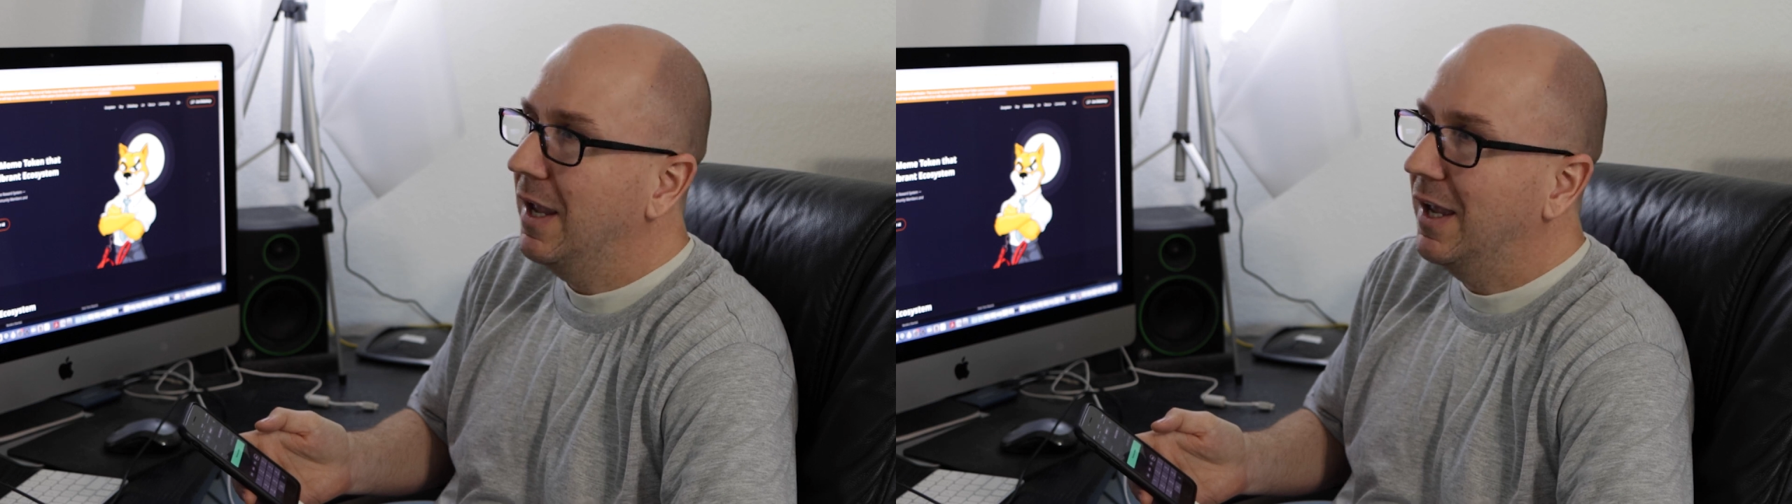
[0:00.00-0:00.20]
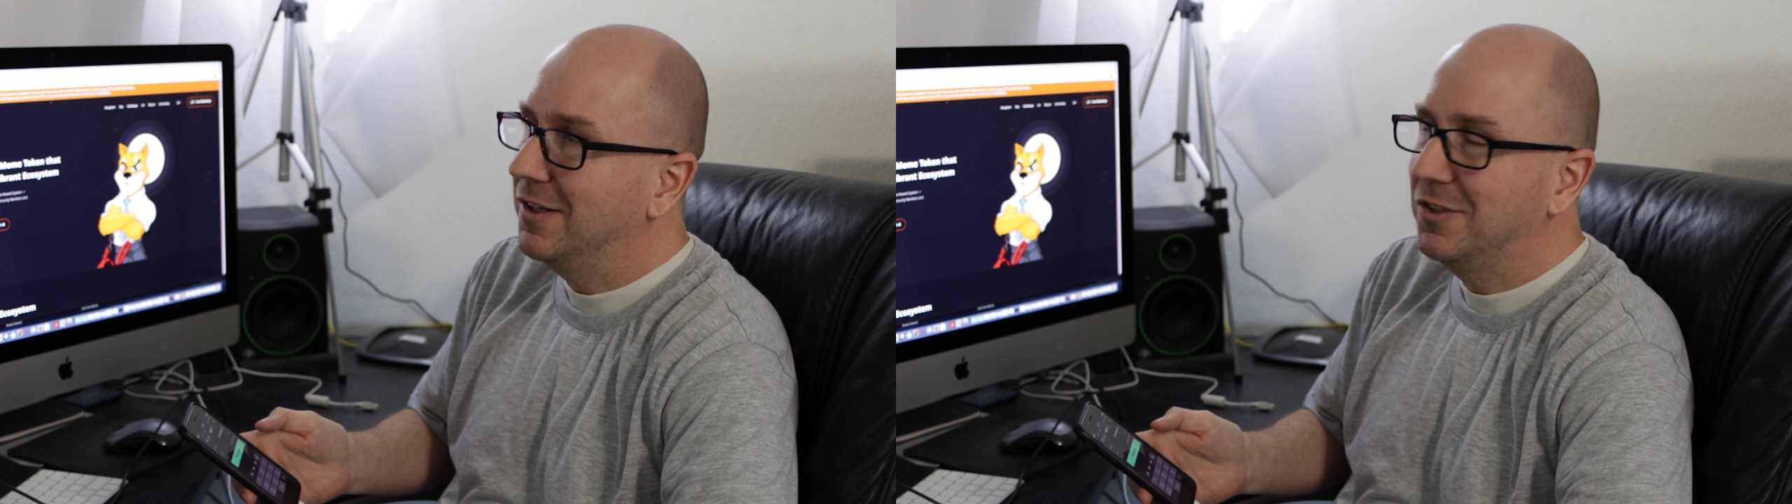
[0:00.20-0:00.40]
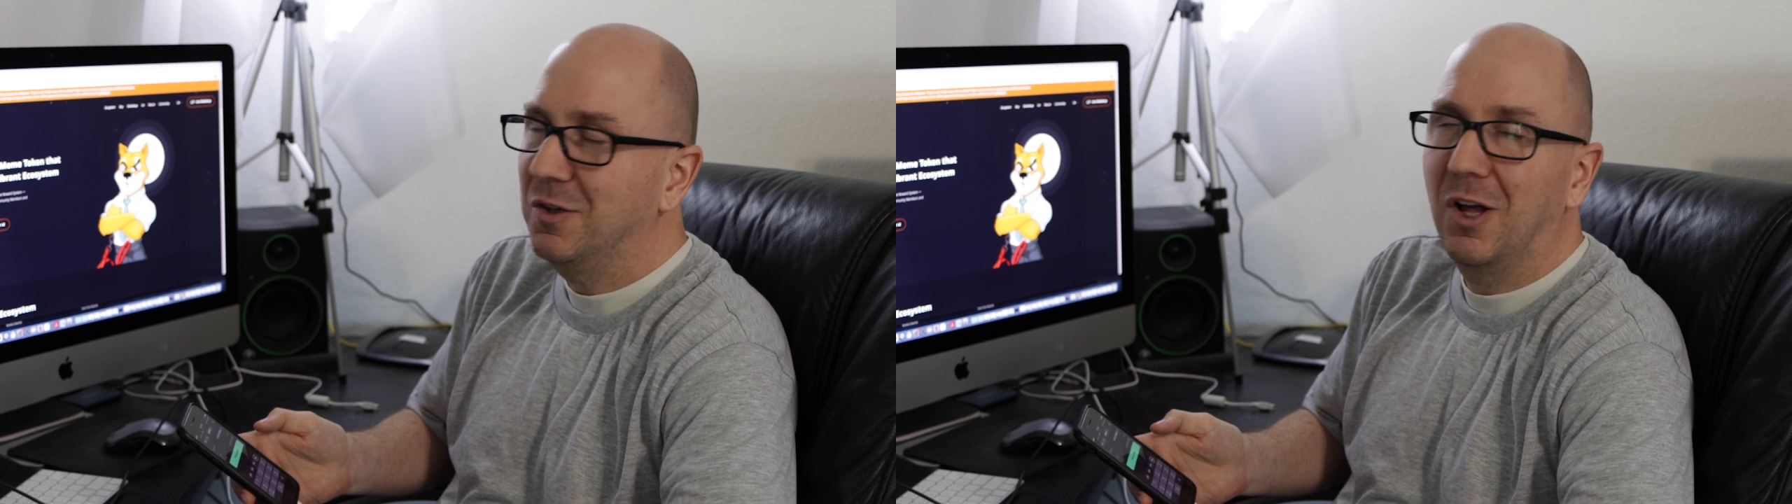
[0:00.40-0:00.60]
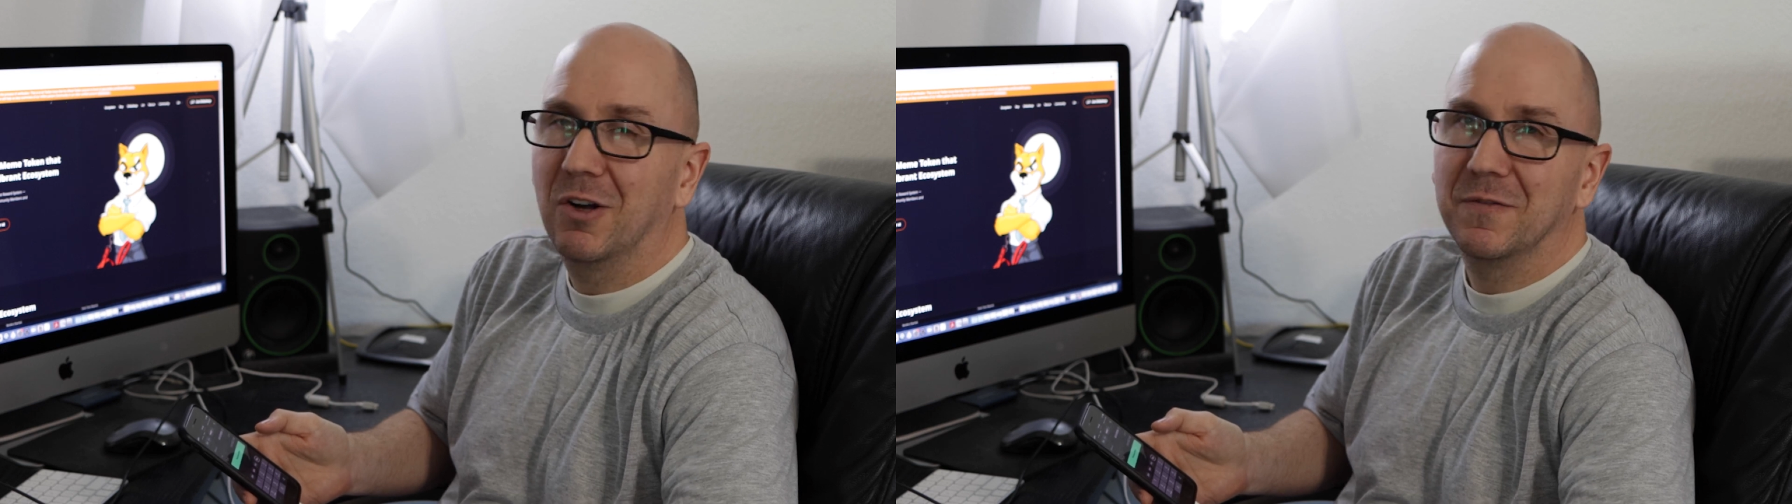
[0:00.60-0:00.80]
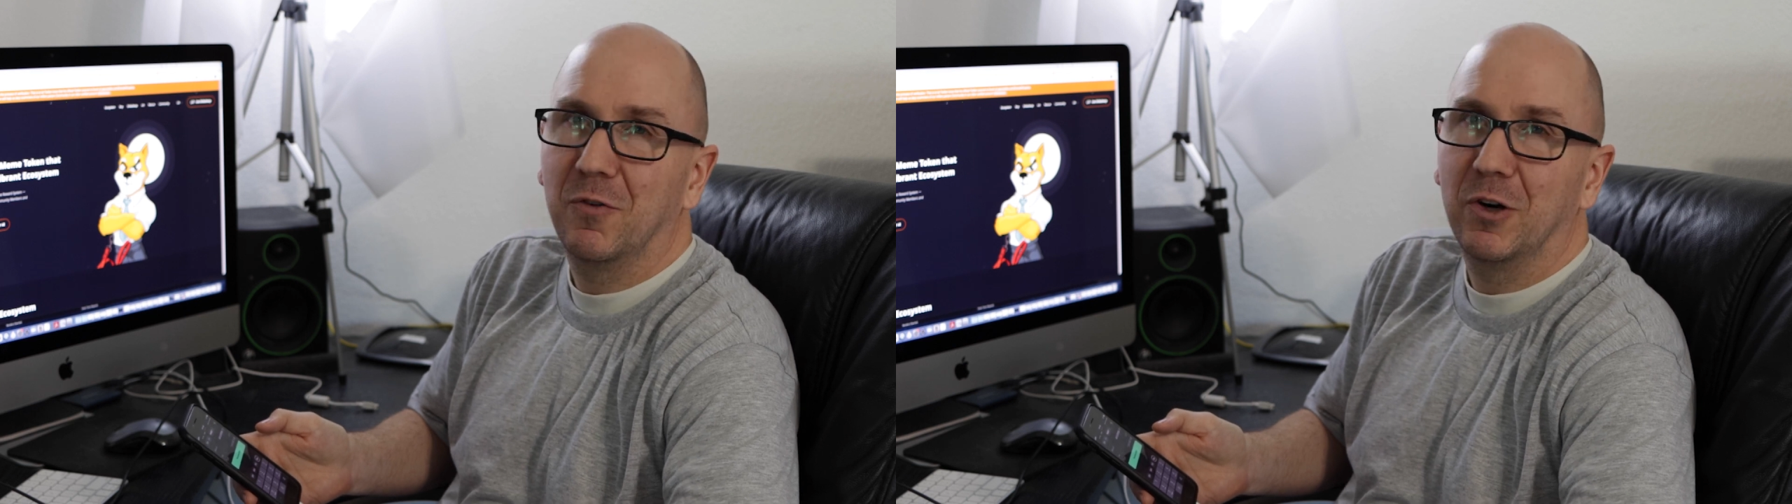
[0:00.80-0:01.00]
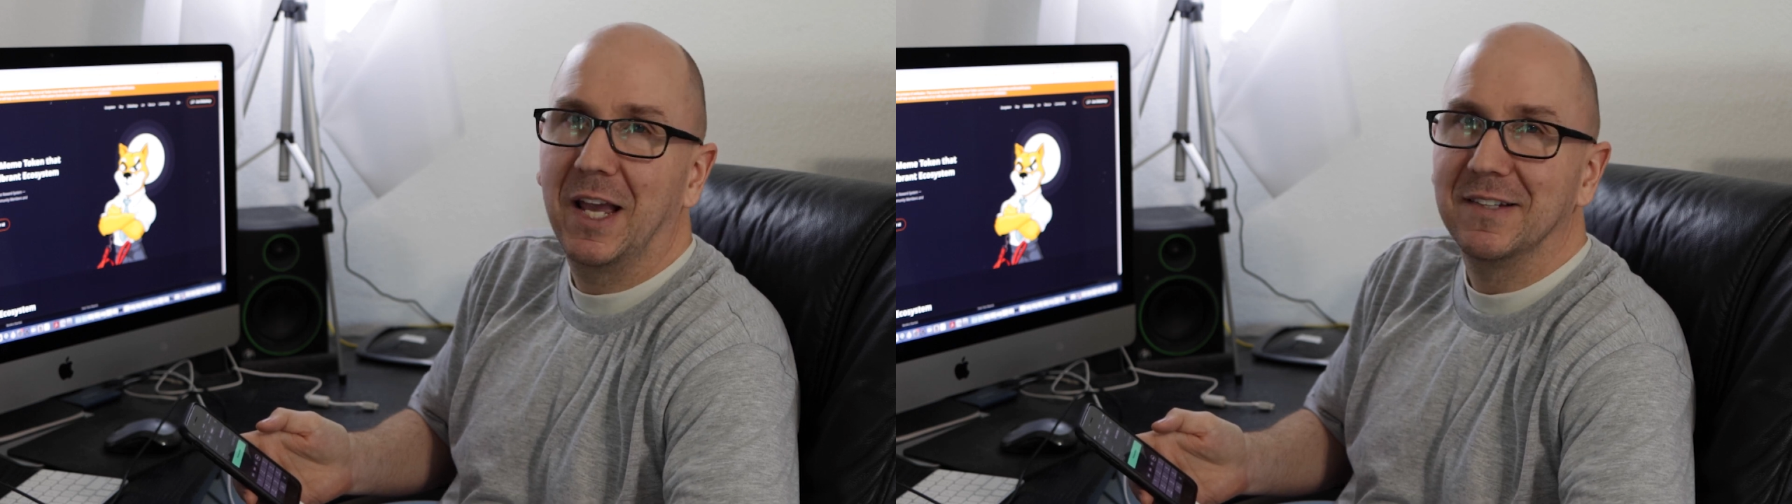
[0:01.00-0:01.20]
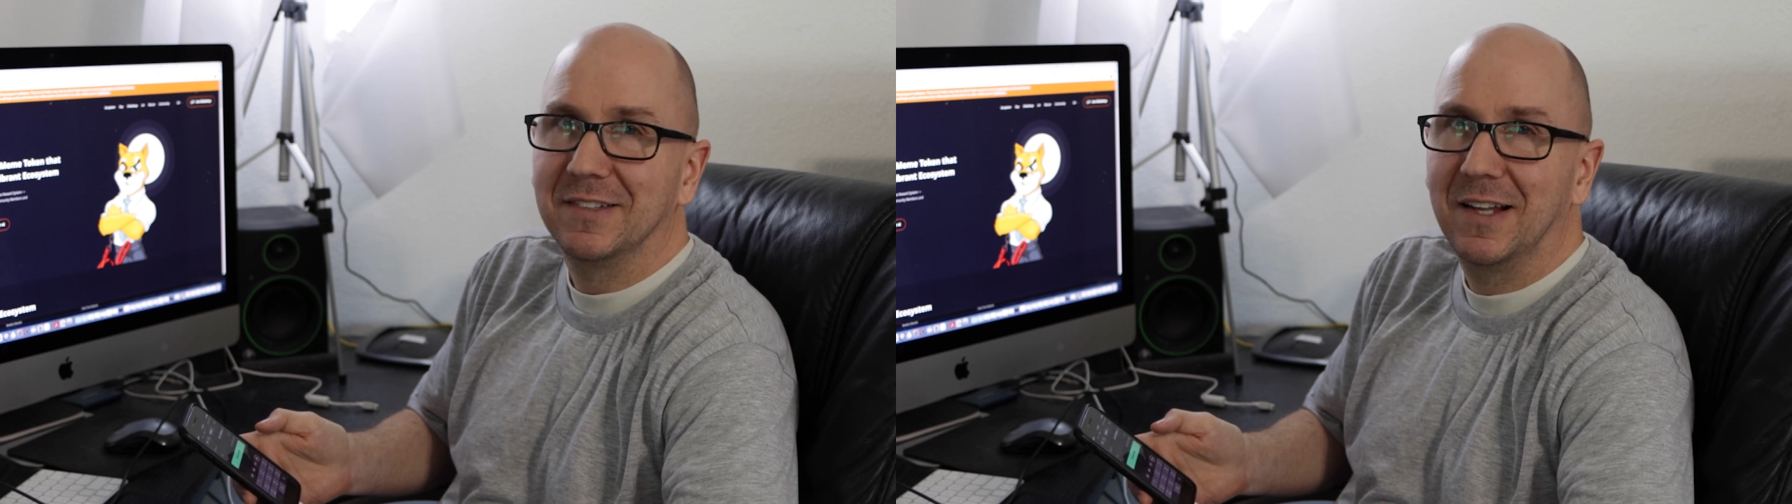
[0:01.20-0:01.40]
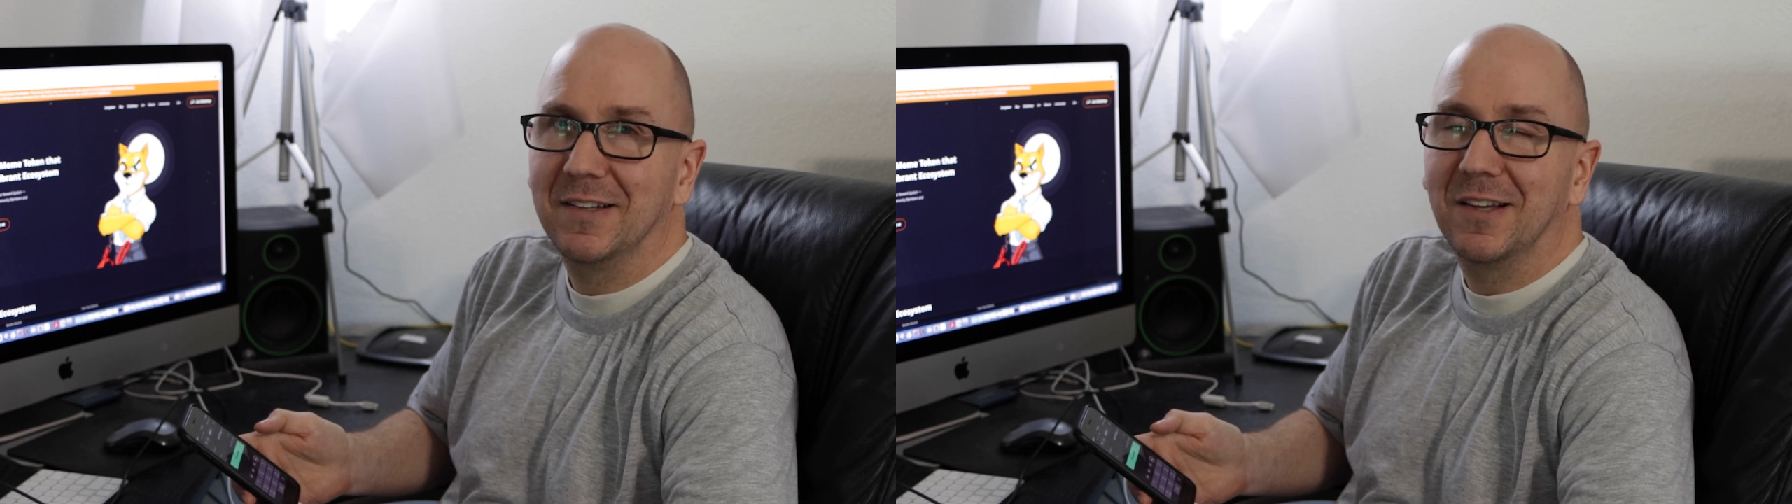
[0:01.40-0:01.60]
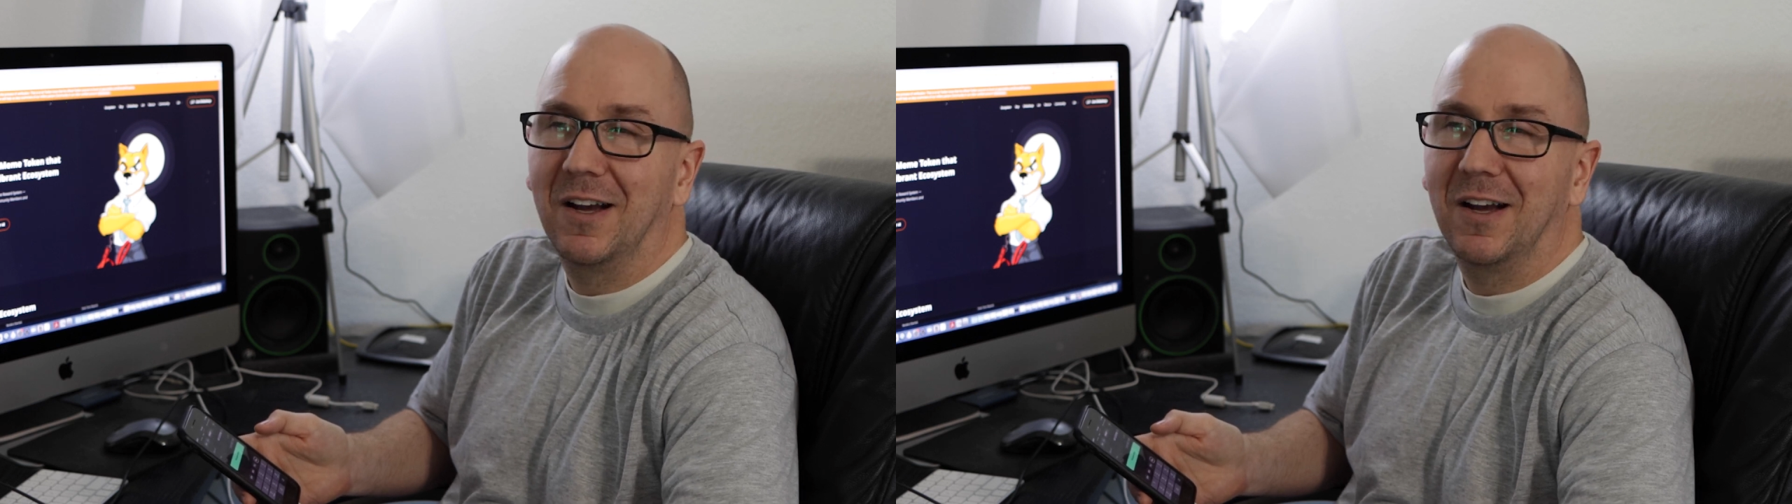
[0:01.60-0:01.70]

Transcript: And $2.48